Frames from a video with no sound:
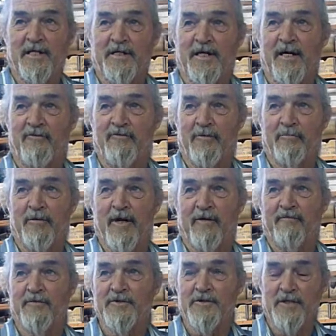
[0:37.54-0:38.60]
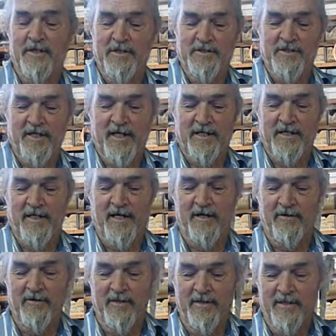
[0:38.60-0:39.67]
sat down for breakfast, and he sat
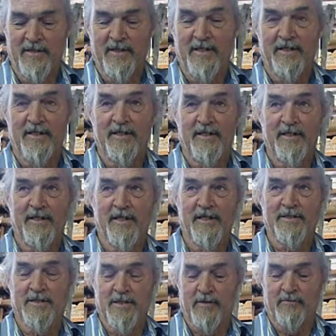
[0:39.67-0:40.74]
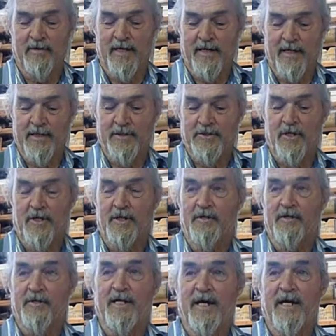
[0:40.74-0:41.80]
down. I said, the red light's on
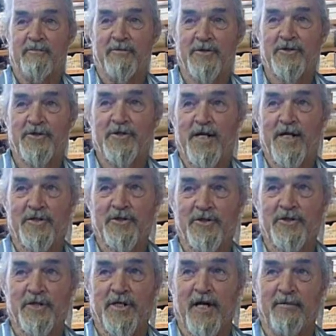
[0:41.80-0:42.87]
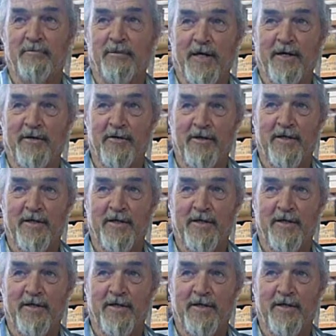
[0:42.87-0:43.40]
in your camera. He said, yeah, it's just standby.